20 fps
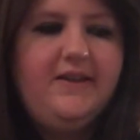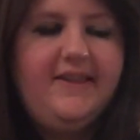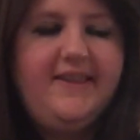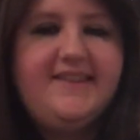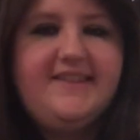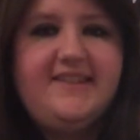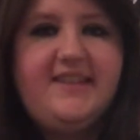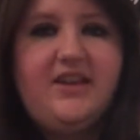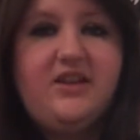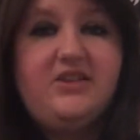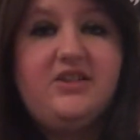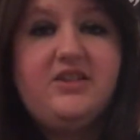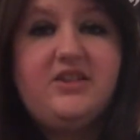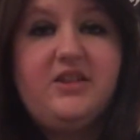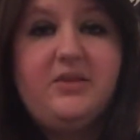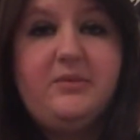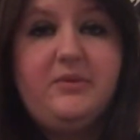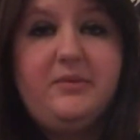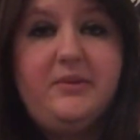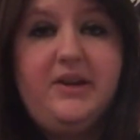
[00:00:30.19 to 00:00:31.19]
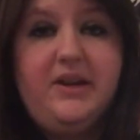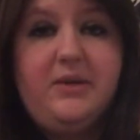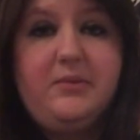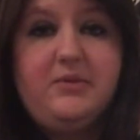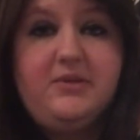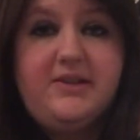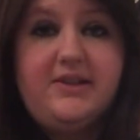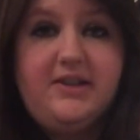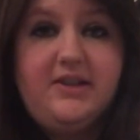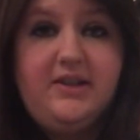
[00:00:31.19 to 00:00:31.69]
This is the only time I've been
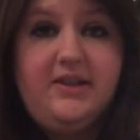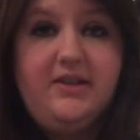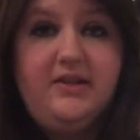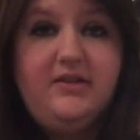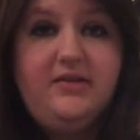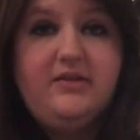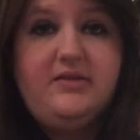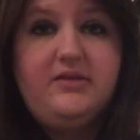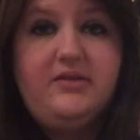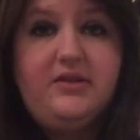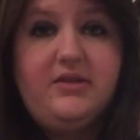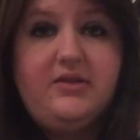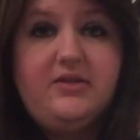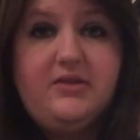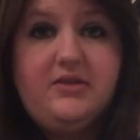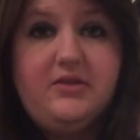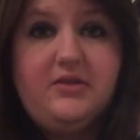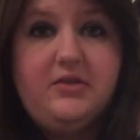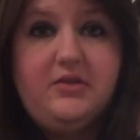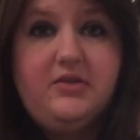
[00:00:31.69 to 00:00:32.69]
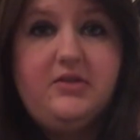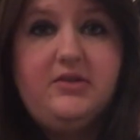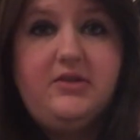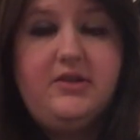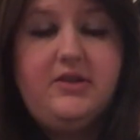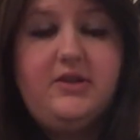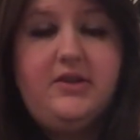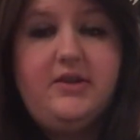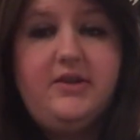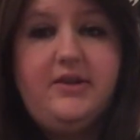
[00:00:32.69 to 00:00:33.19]
able to do
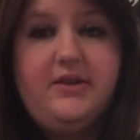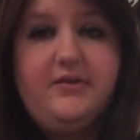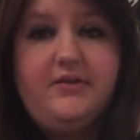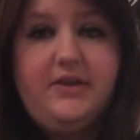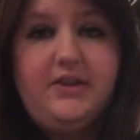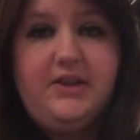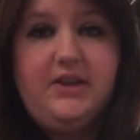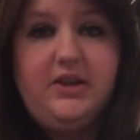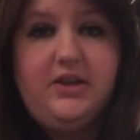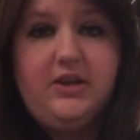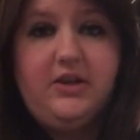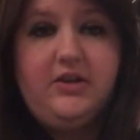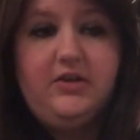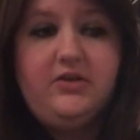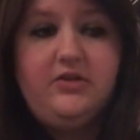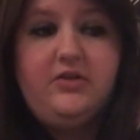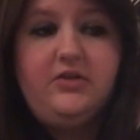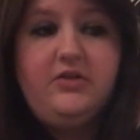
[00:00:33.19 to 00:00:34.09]
a video